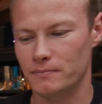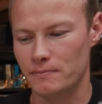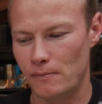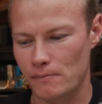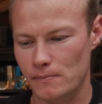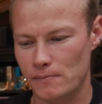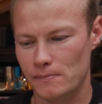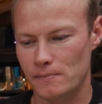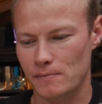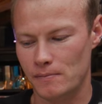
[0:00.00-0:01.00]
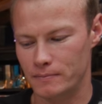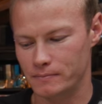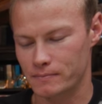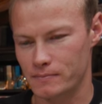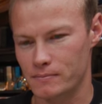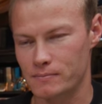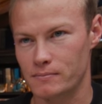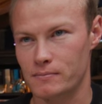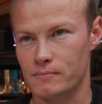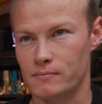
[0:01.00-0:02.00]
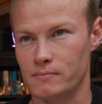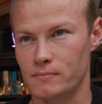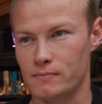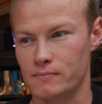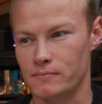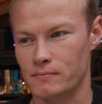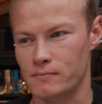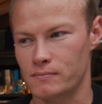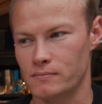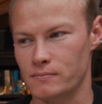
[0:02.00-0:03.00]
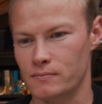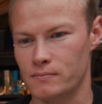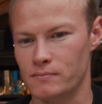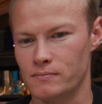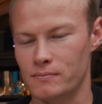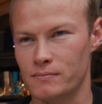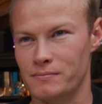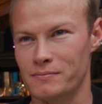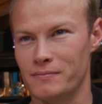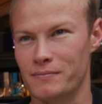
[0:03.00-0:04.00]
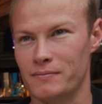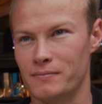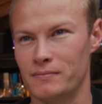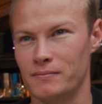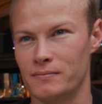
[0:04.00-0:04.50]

(silent)